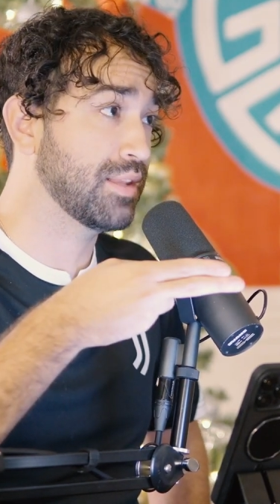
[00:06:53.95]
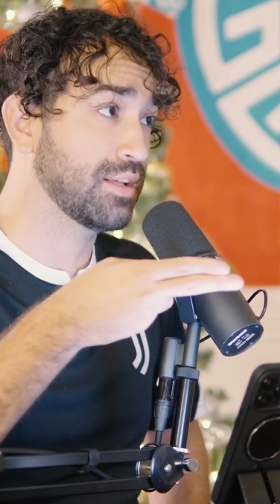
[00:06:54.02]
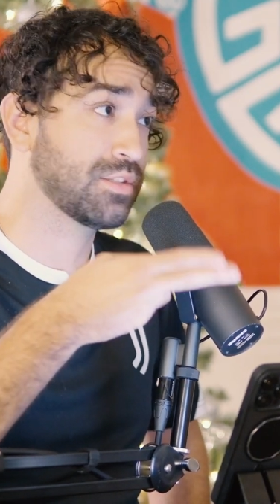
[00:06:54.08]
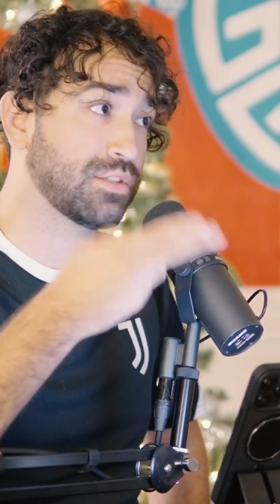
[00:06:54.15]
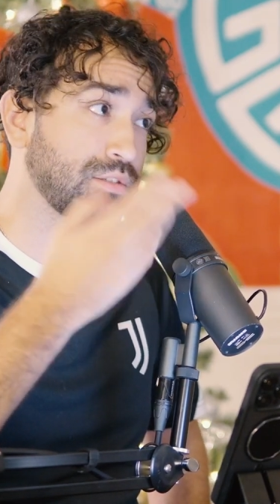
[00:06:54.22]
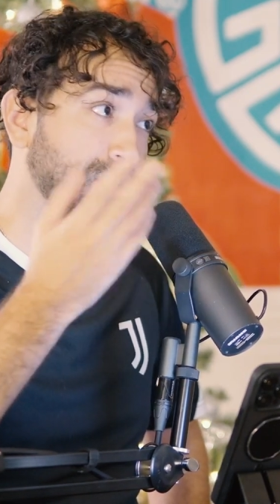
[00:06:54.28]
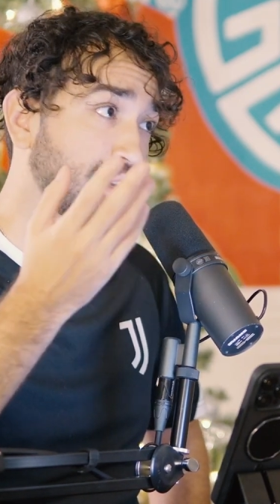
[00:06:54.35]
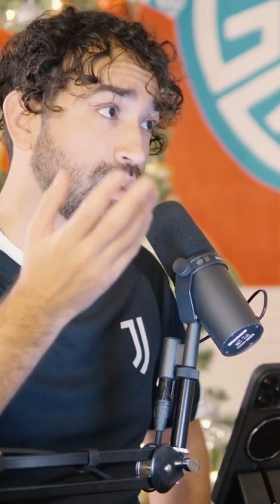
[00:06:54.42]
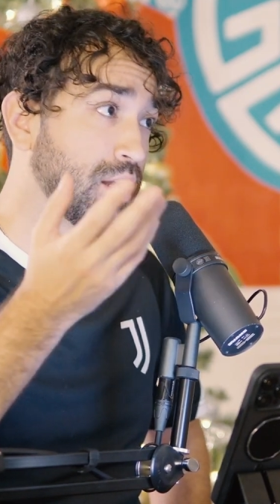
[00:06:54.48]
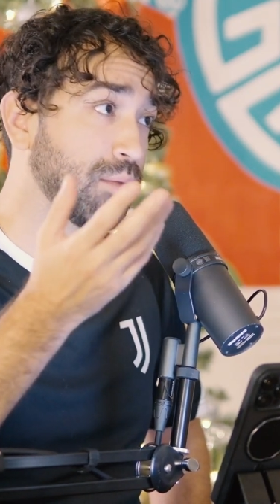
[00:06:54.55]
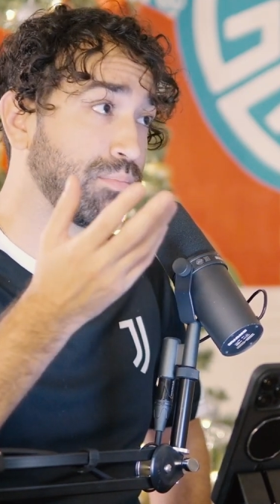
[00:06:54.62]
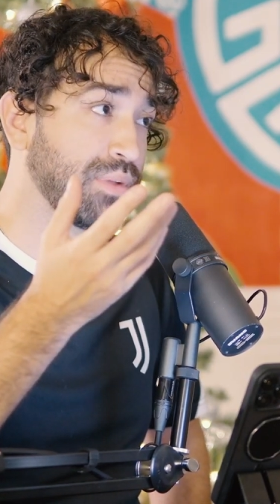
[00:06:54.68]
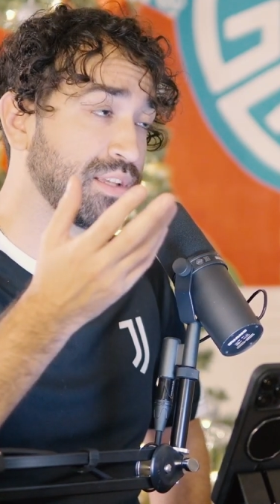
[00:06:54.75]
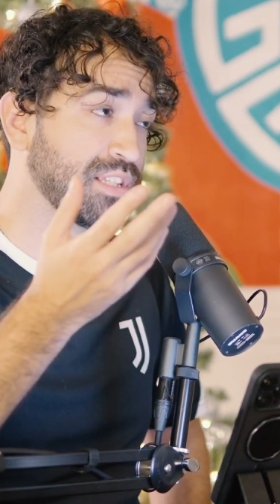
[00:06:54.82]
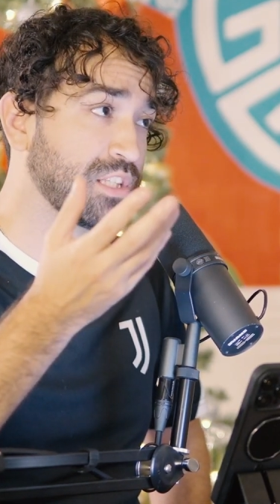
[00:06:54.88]
That's
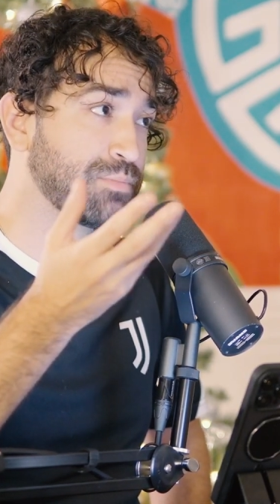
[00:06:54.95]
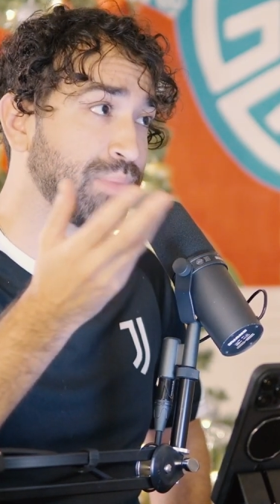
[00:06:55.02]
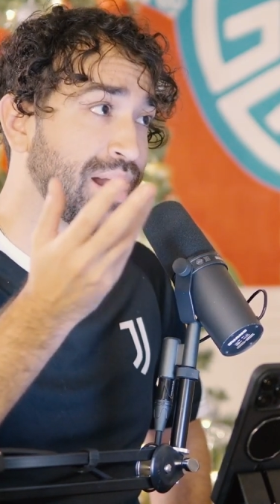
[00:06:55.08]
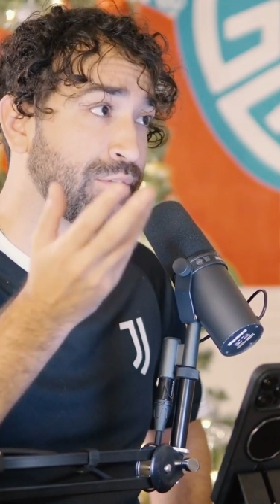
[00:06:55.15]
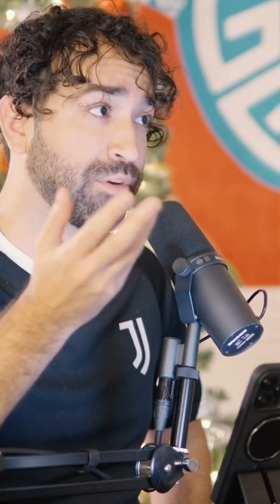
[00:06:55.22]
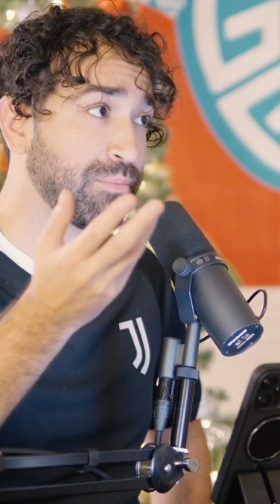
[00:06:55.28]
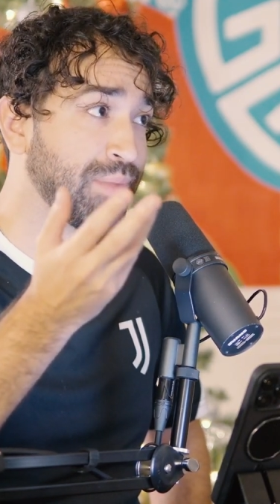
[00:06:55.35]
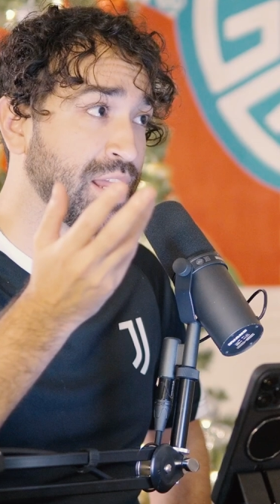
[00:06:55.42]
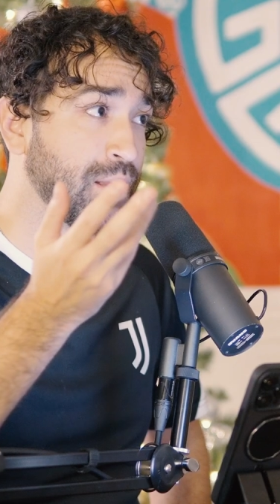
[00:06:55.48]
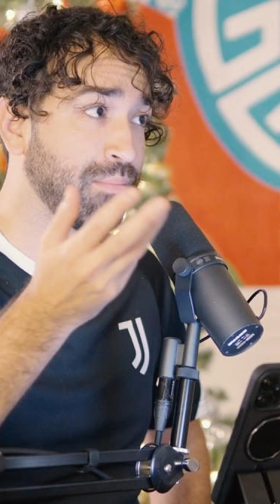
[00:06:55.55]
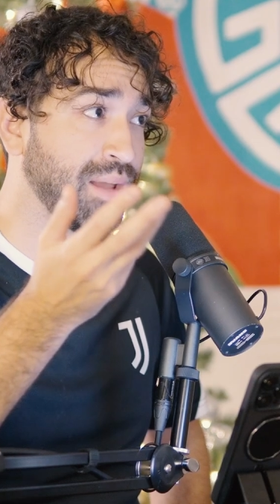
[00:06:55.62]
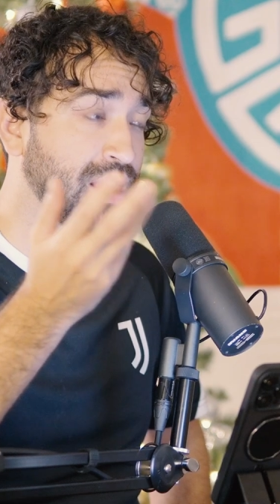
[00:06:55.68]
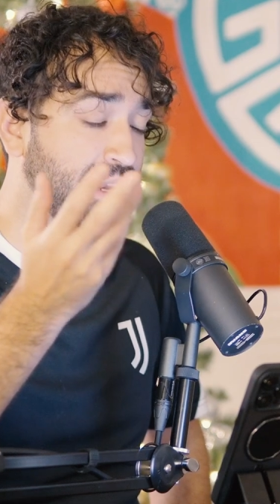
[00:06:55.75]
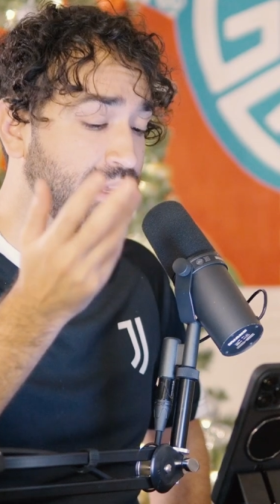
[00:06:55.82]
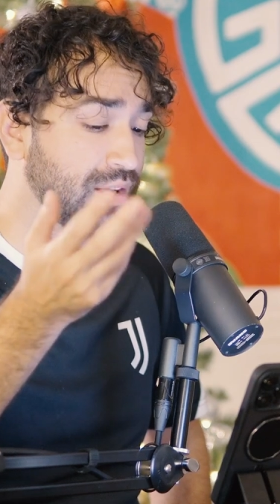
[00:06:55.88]
a place that's packed with
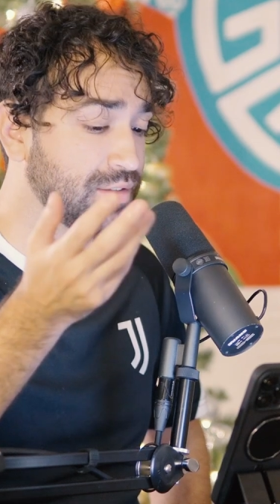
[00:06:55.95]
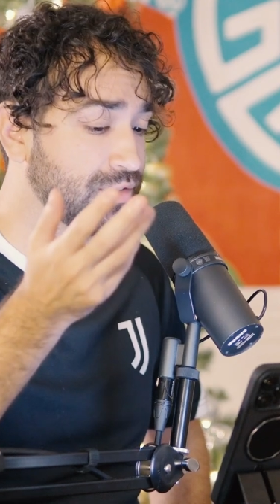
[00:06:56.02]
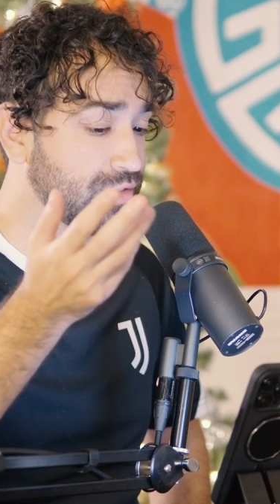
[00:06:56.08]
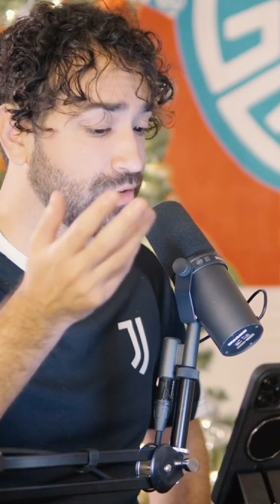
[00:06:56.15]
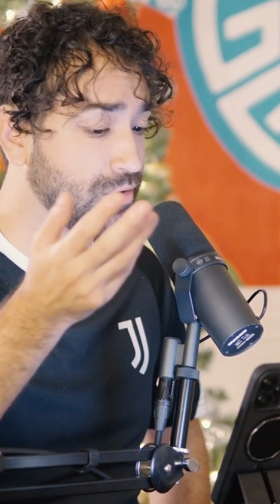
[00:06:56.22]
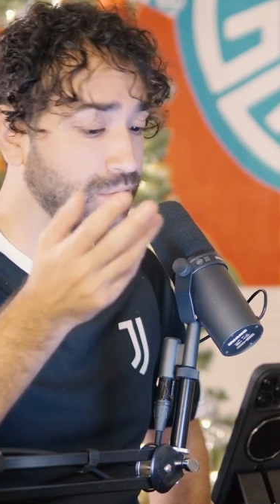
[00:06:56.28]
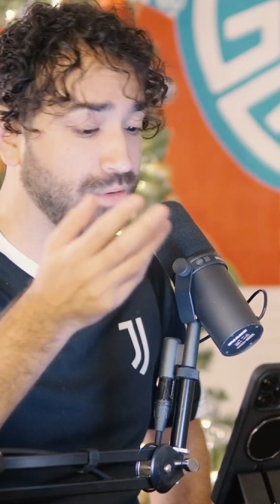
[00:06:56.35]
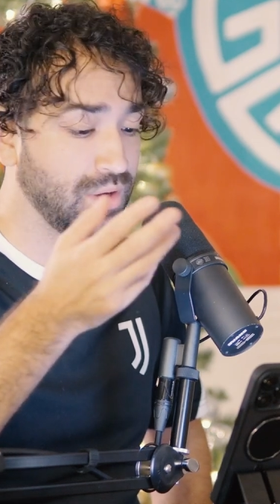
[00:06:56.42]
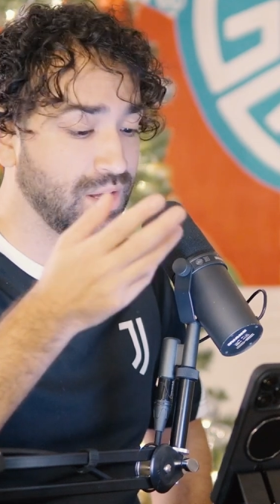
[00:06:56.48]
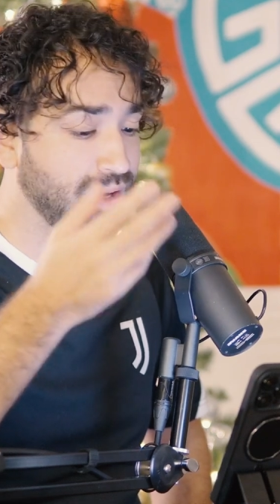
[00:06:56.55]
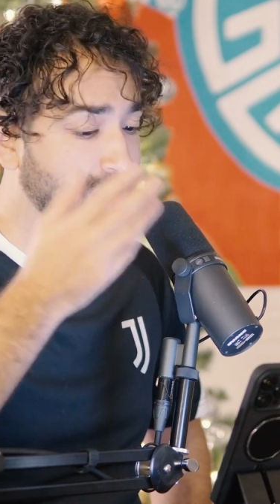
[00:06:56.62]
Panamanians, so